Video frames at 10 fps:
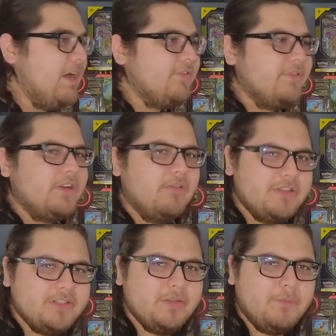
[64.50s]
actually go
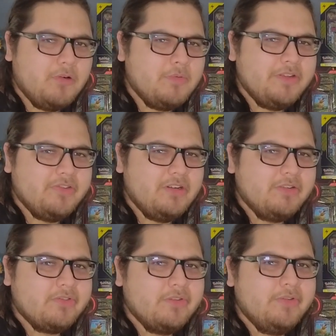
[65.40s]
into the Pokemon Center
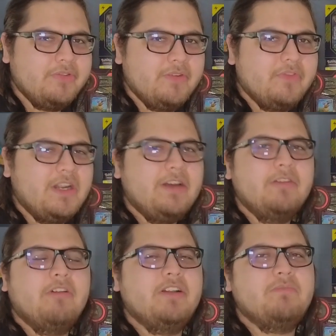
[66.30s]
exclusives and how you
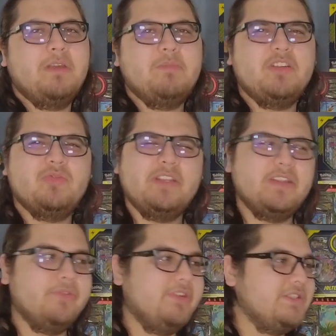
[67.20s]
want to maybe treat
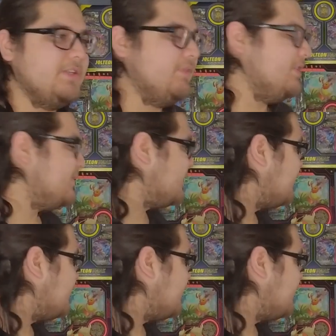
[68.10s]
those E T Bs.